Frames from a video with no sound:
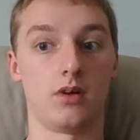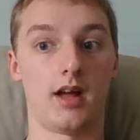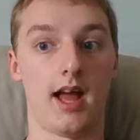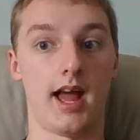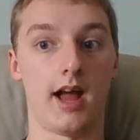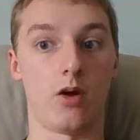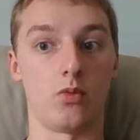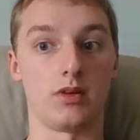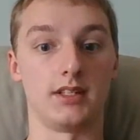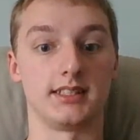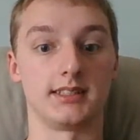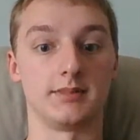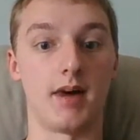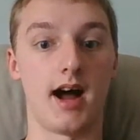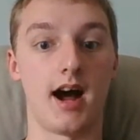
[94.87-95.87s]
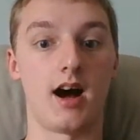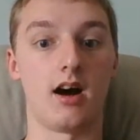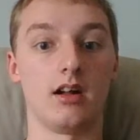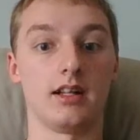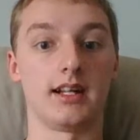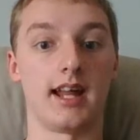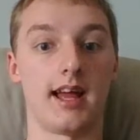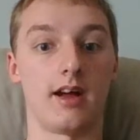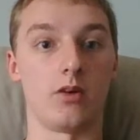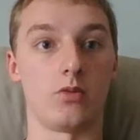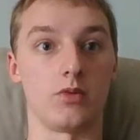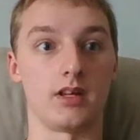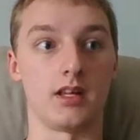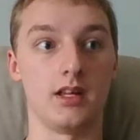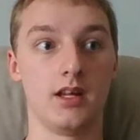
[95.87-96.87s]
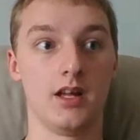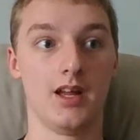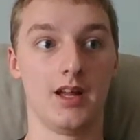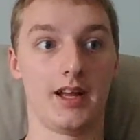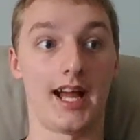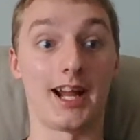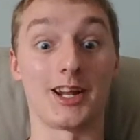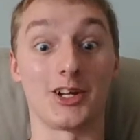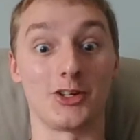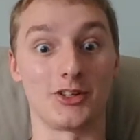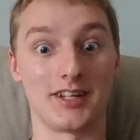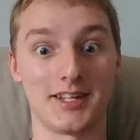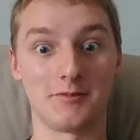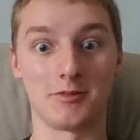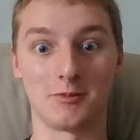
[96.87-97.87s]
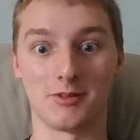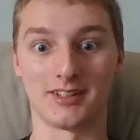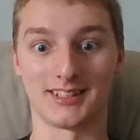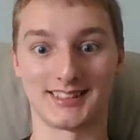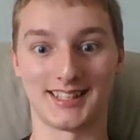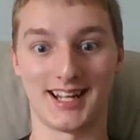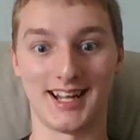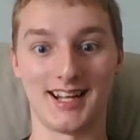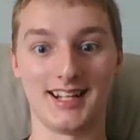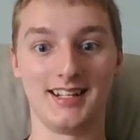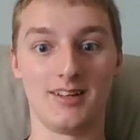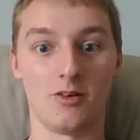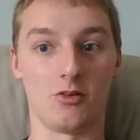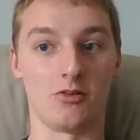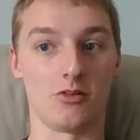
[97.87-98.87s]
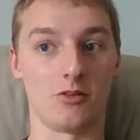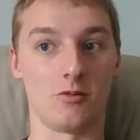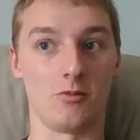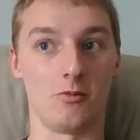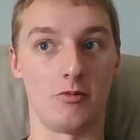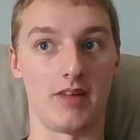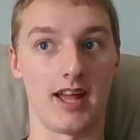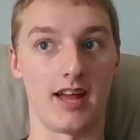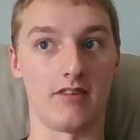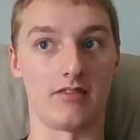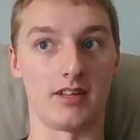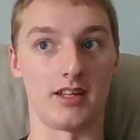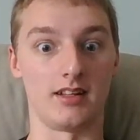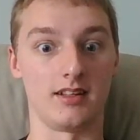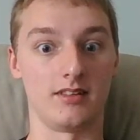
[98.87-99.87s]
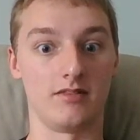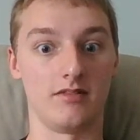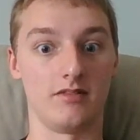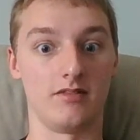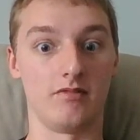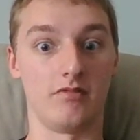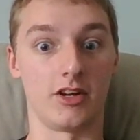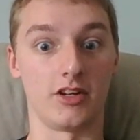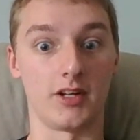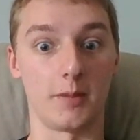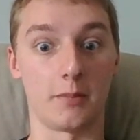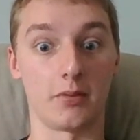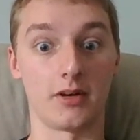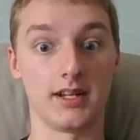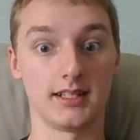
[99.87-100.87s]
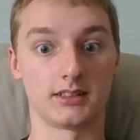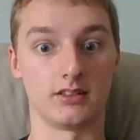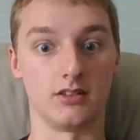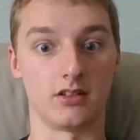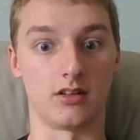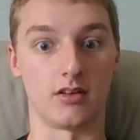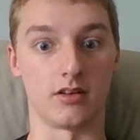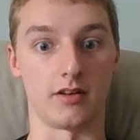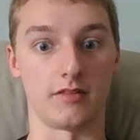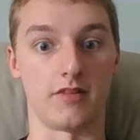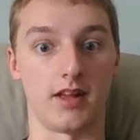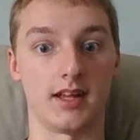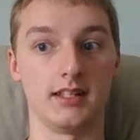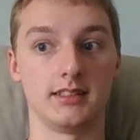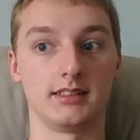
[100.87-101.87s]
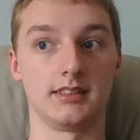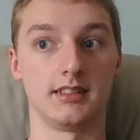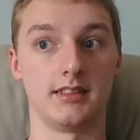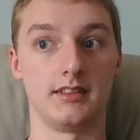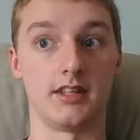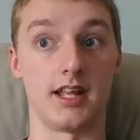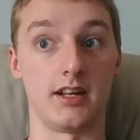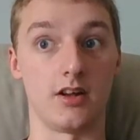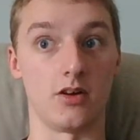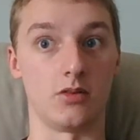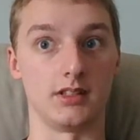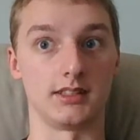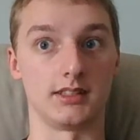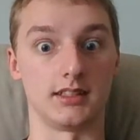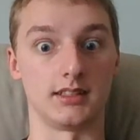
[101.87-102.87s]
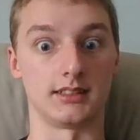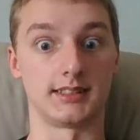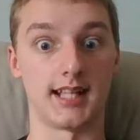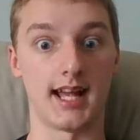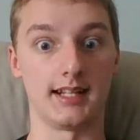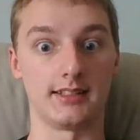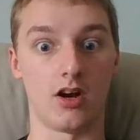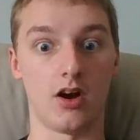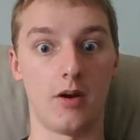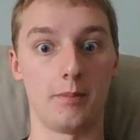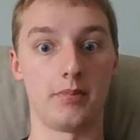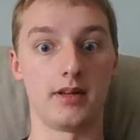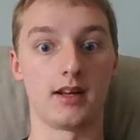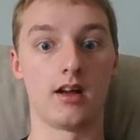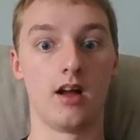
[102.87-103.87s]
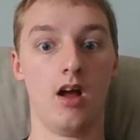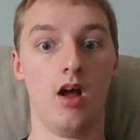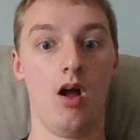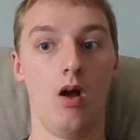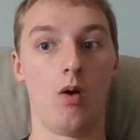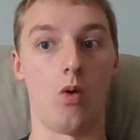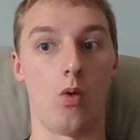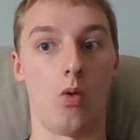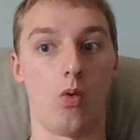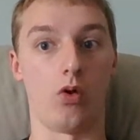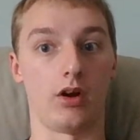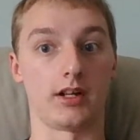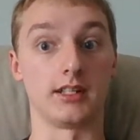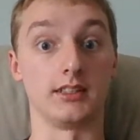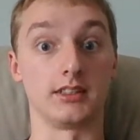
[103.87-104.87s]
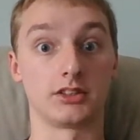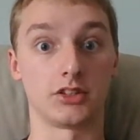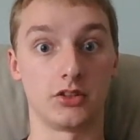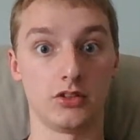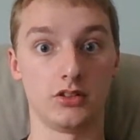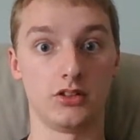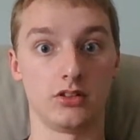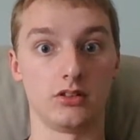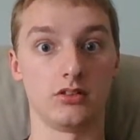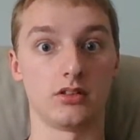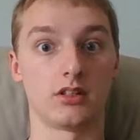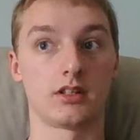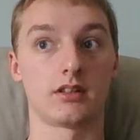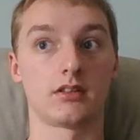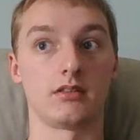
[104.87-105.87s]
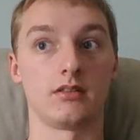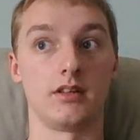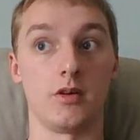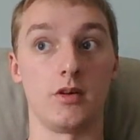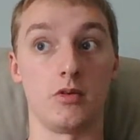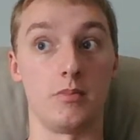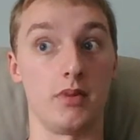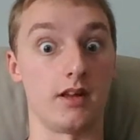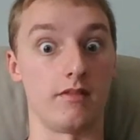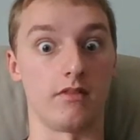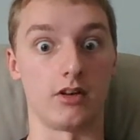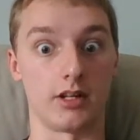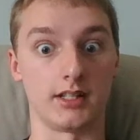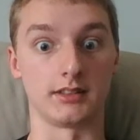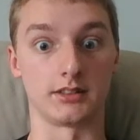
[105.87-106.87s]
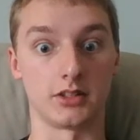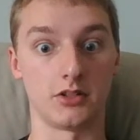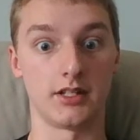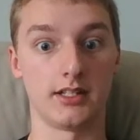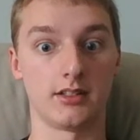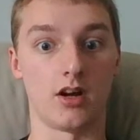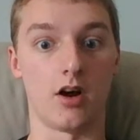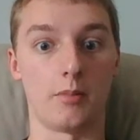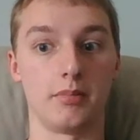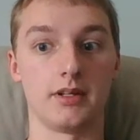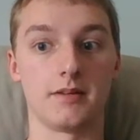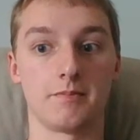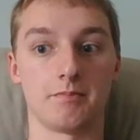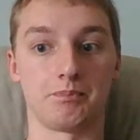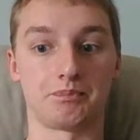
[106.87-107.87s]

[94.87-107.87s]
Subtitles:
how we smile and how we kind of grin when we're excited, or when we have a very depressed look on our face, they know it's a sad topic, or a concerned look, it would be a very concerning topic,